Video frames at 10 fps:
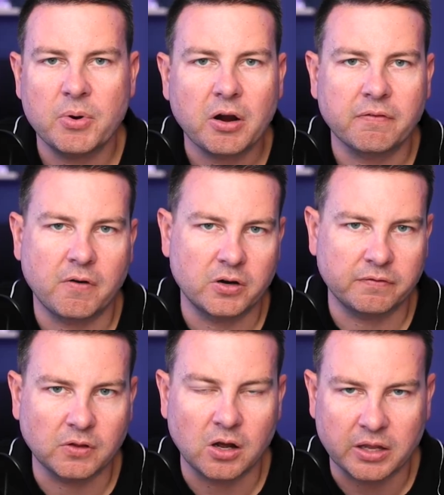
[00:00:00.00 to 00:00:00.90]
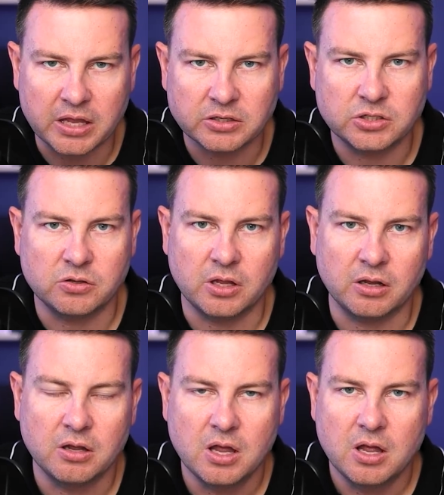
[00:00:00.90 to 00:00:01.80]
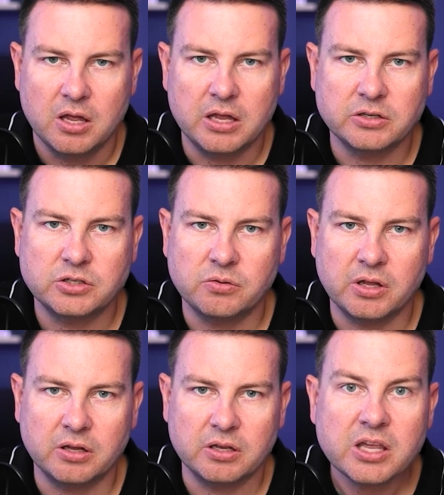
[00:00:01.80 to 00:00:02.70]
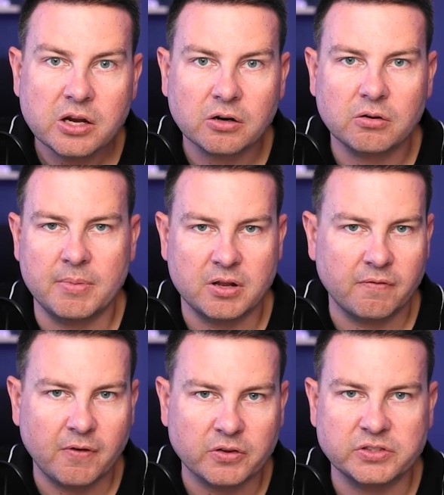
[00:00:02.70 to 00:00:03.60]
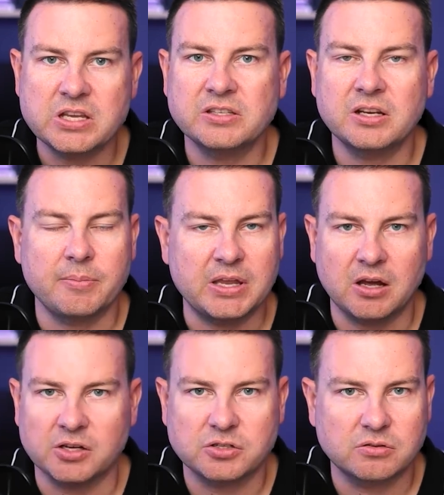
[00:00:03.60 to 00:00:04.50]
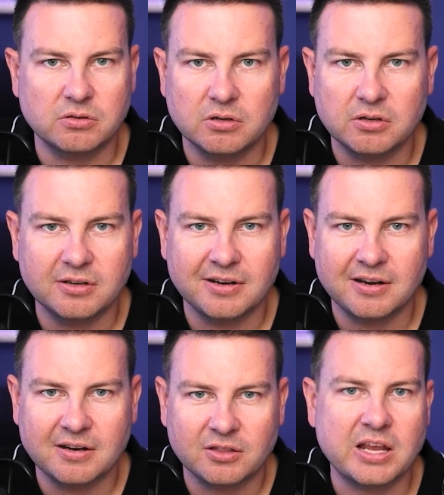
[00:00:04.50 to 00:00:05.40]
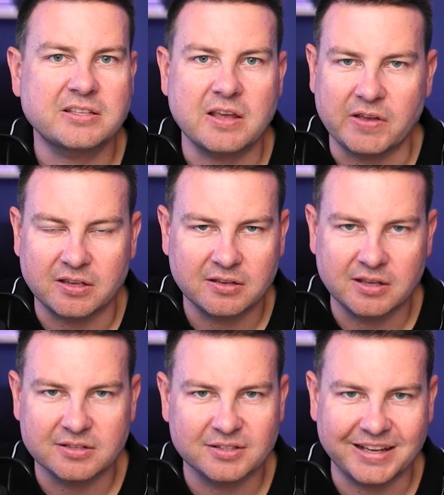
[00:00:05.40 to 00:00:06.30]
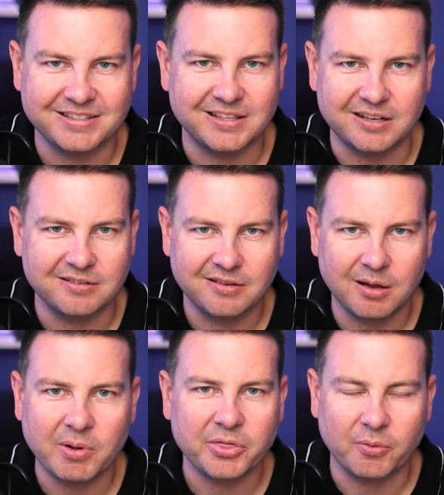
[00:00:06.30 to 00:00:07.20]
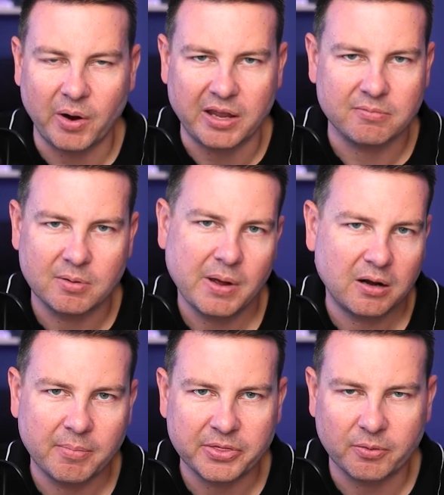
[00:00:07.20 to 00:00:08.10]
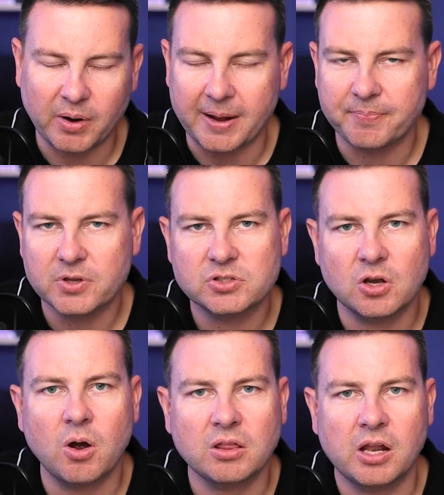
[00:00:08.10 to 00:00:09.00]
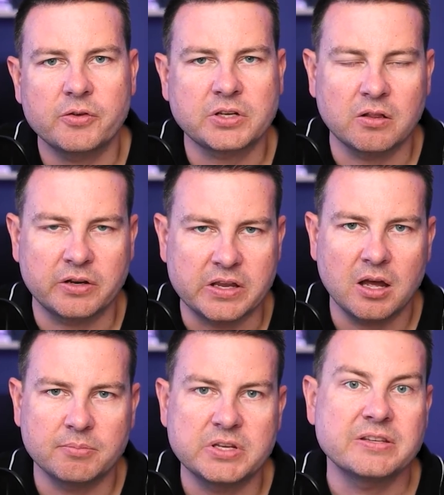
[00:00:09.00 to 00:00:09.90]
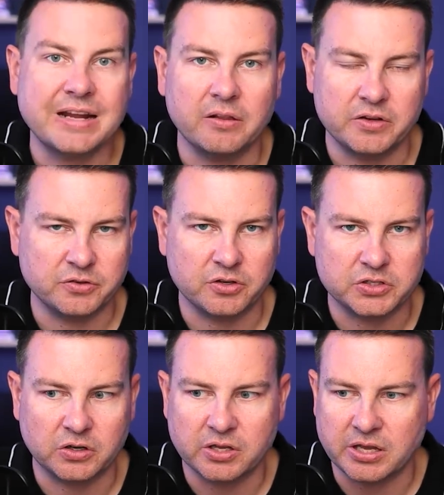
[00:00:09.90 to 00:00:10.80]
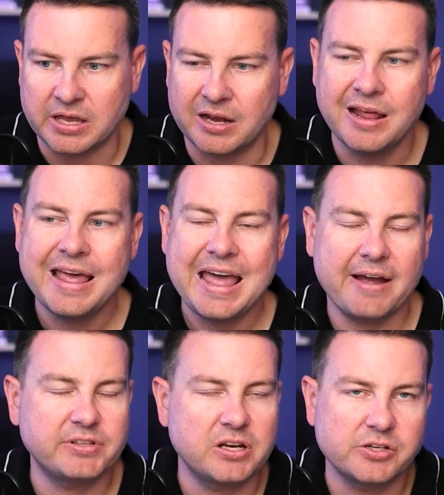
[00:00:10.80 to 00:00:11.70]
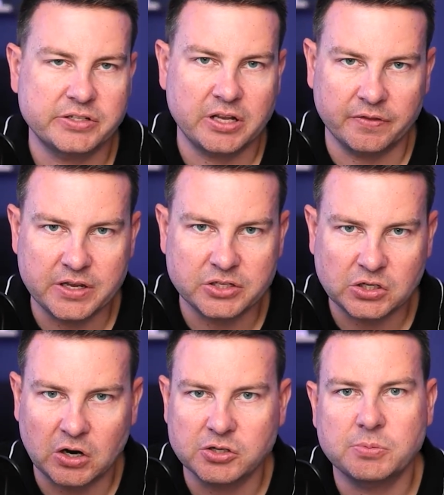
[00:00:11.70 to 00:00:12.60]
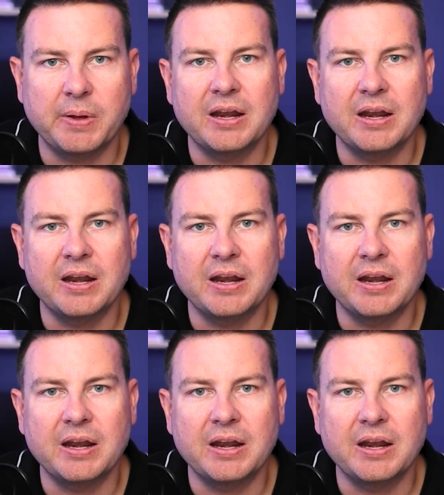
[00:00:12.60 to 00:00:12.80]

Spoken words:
are far enough along into the year, into the fall season. I mean, gosh, Thanksgiving is less than a month away, about a month away. So a lot of those holiday seasonalities are going to start kicking in. Haven't seen it just yet on these charts, but